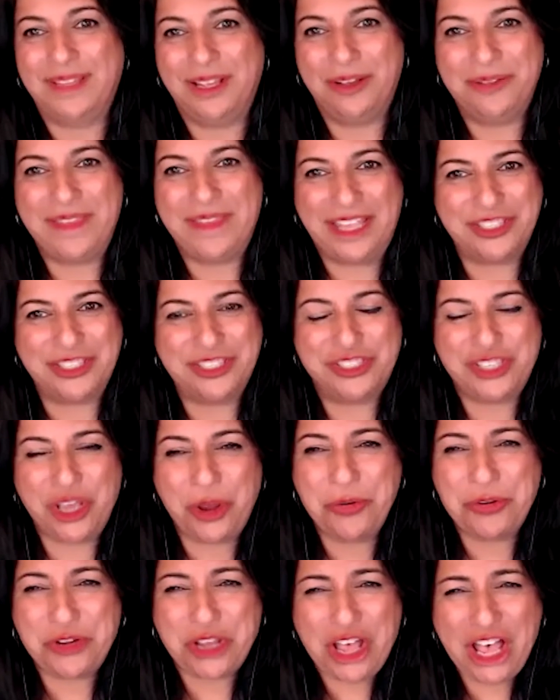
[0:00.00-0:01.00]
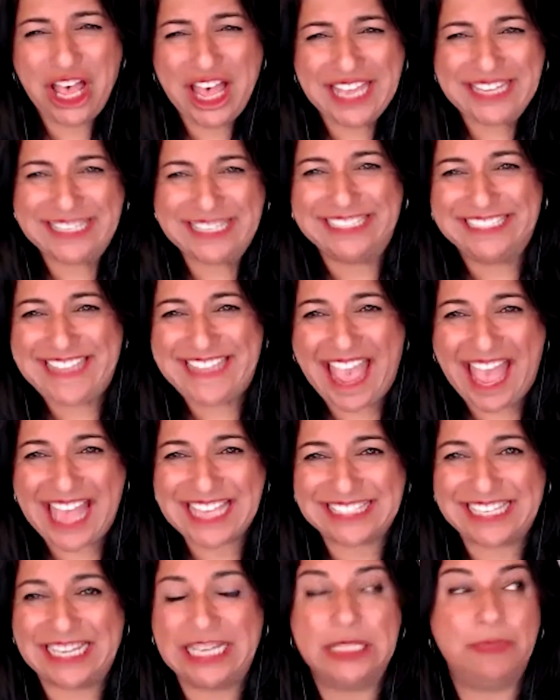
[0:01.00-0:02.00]
Oh, that's so good.
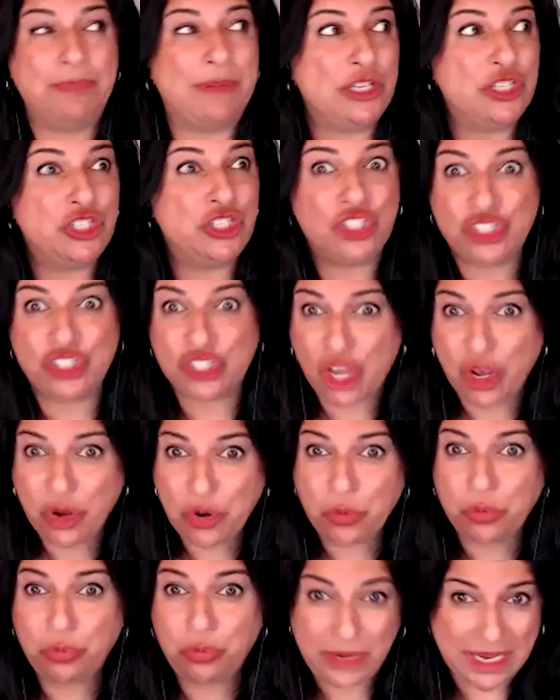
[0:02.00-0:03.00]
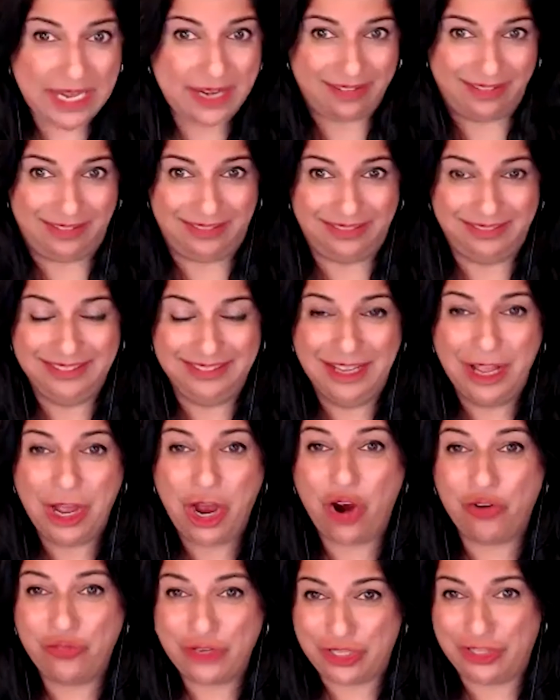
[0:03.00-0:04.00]
Yes. And it's been so real
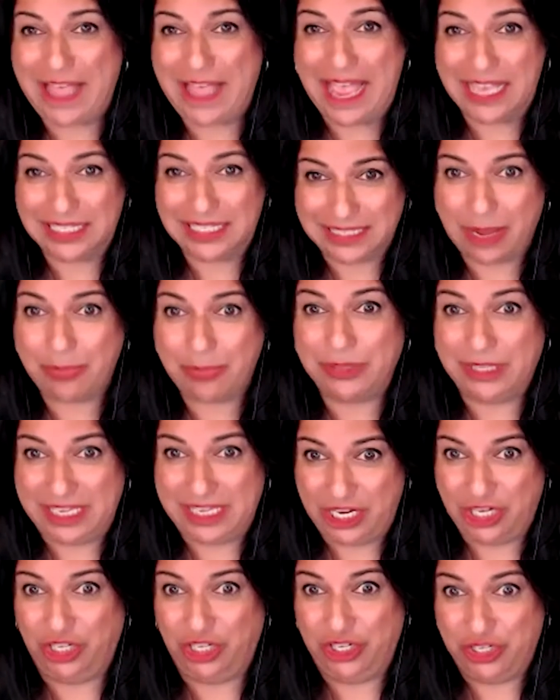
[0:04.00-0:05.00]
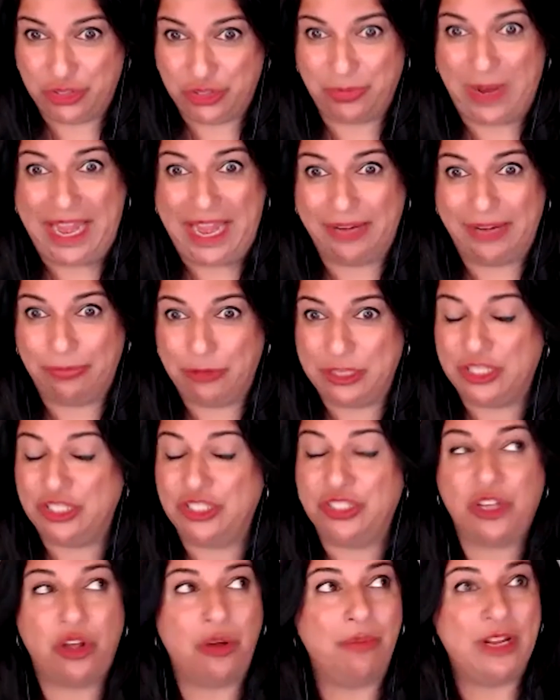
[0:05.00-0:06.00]
over the last couple of years, right? With
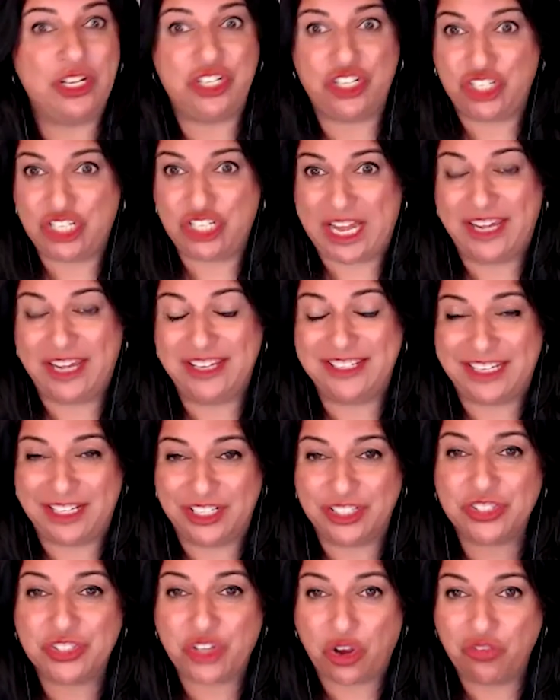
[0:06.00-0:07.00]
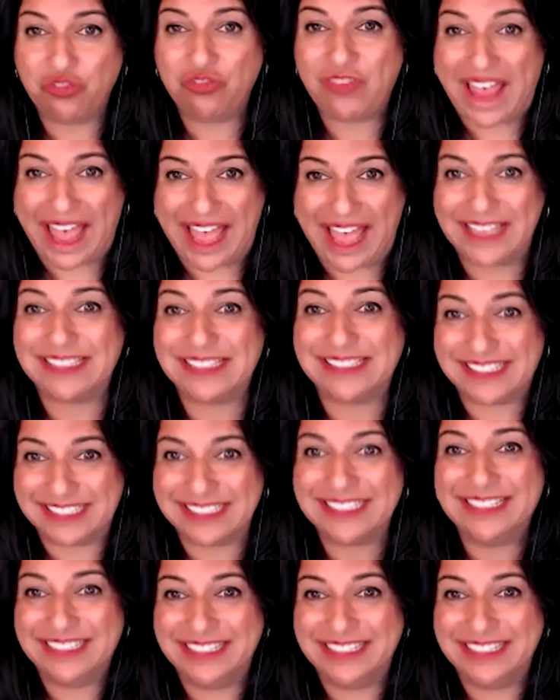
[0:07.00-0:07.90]
so much changing so fast.